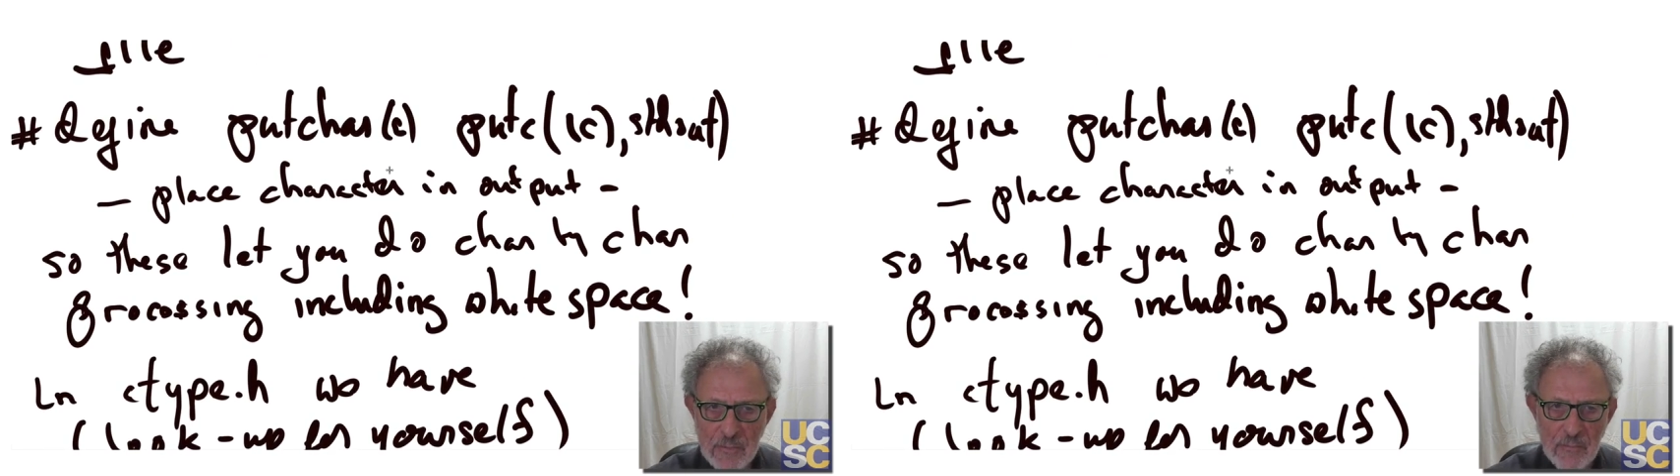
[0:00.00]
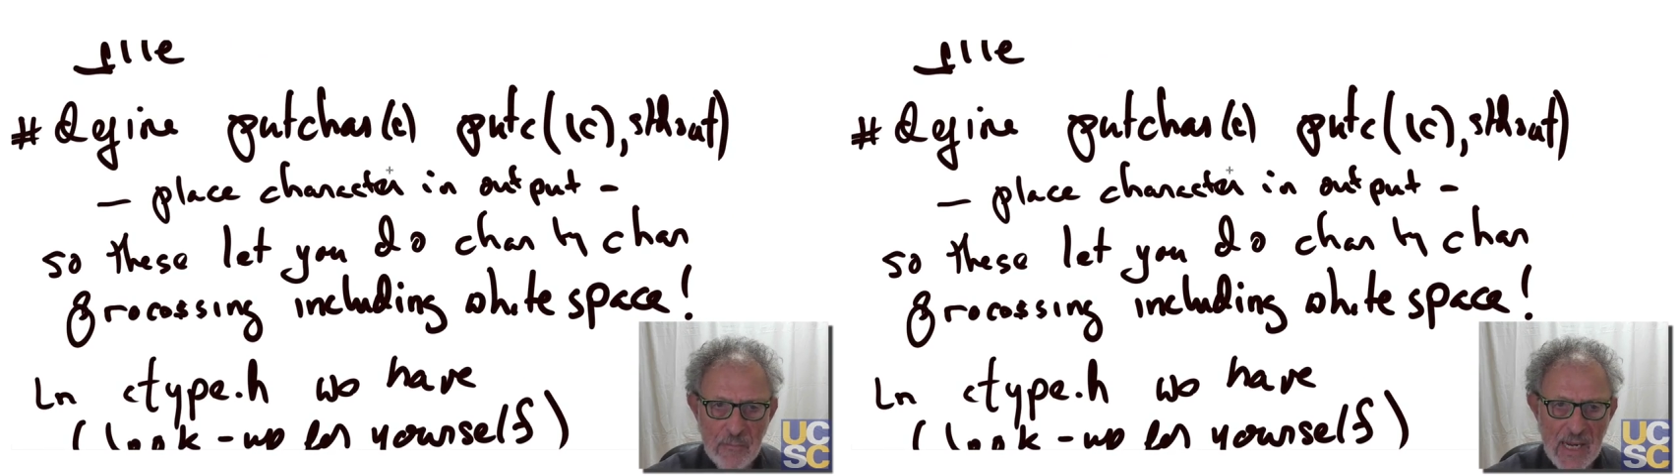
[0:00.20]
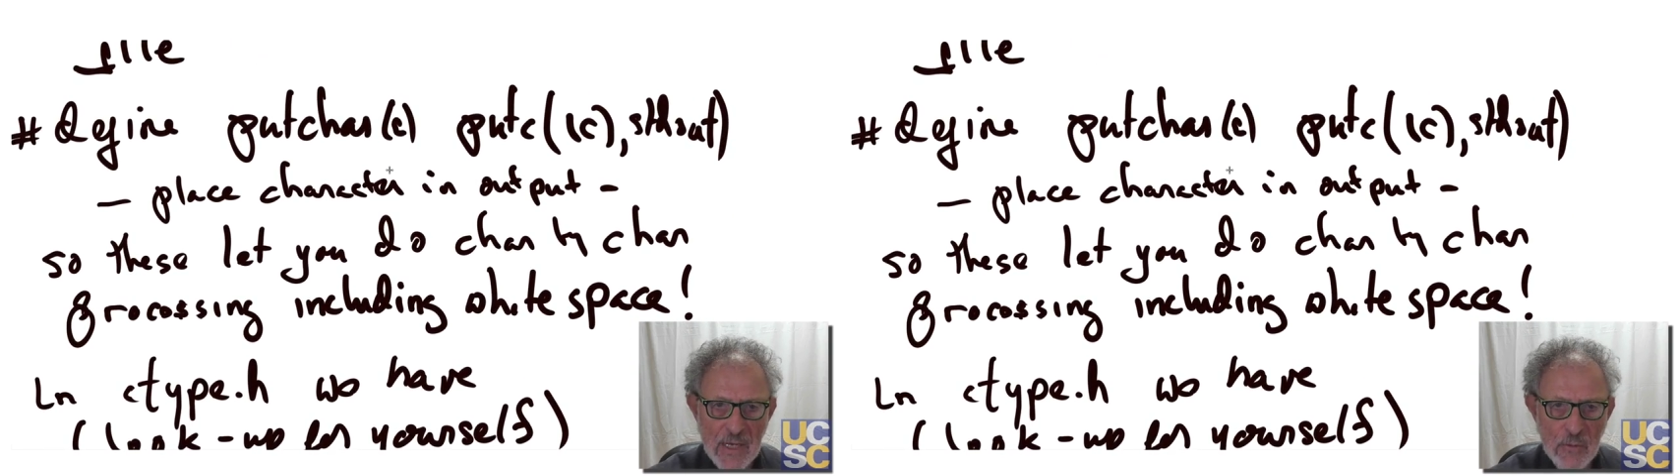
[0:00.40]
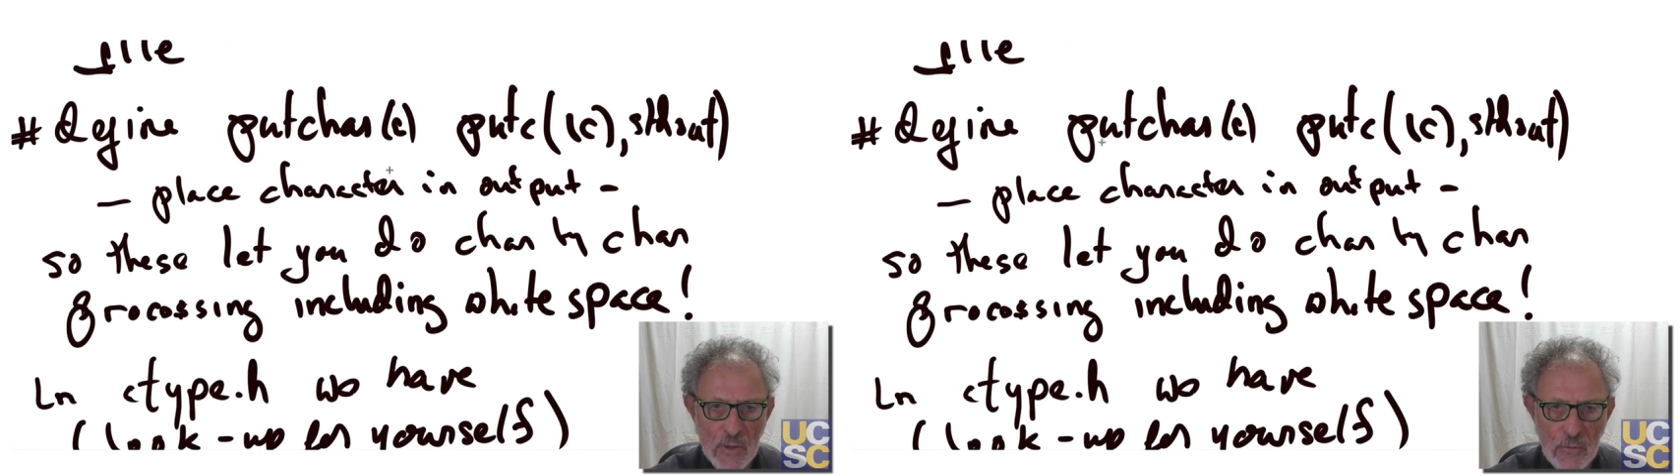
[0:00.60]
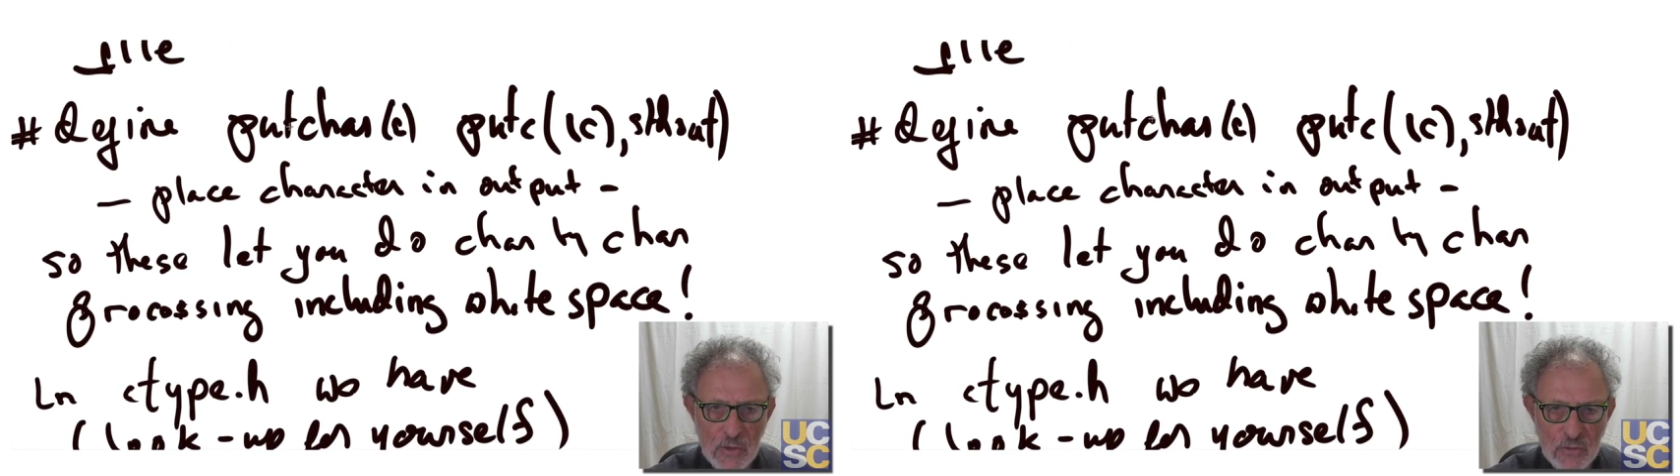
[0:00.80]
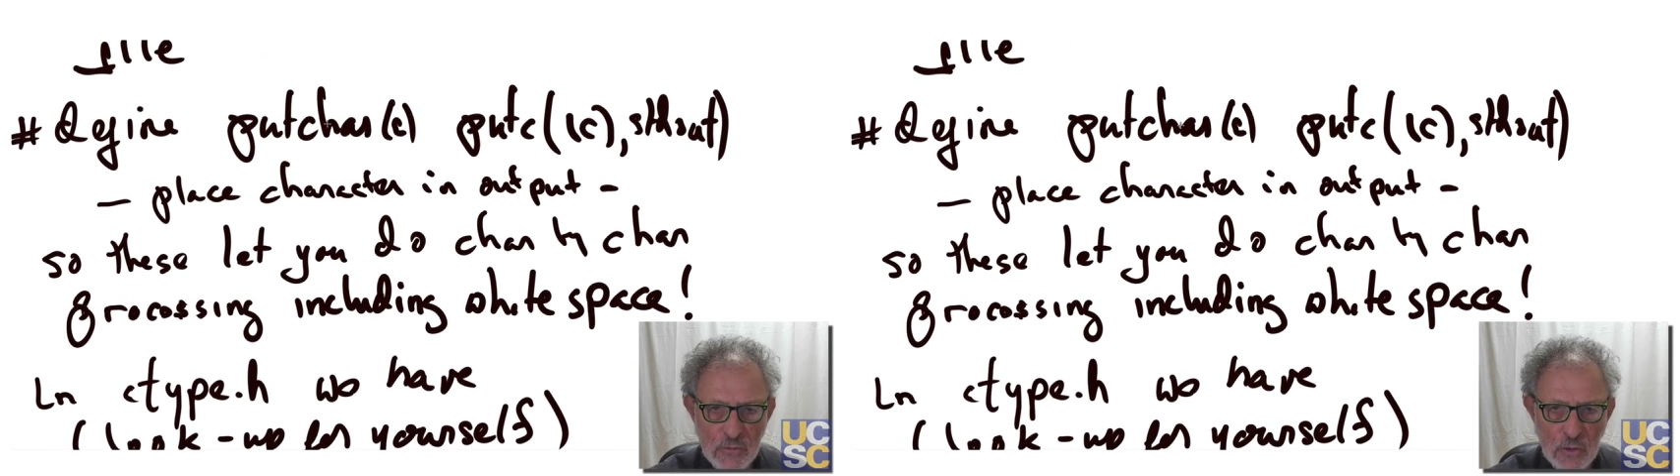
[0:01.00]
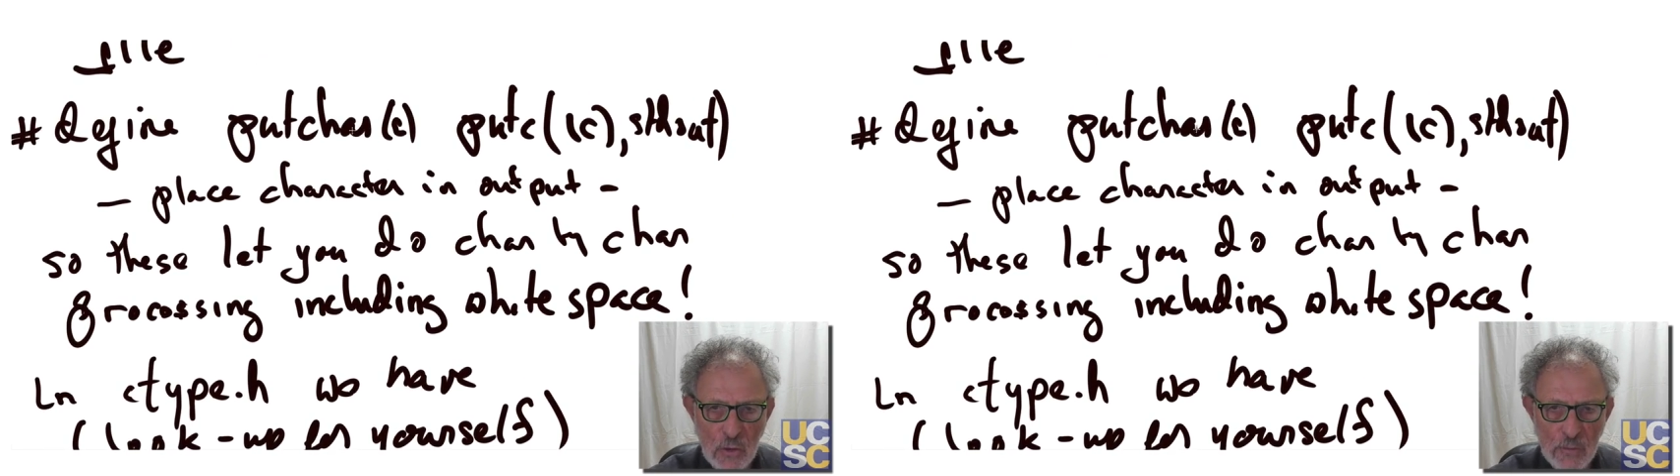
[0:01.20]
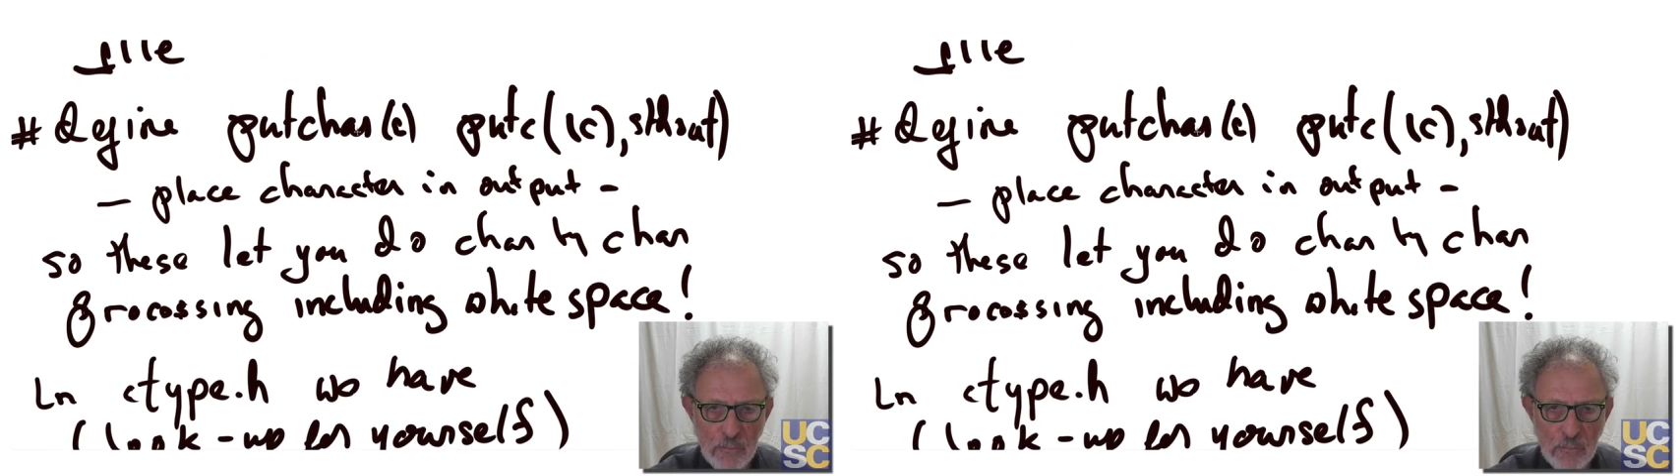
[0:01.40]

macro, which is called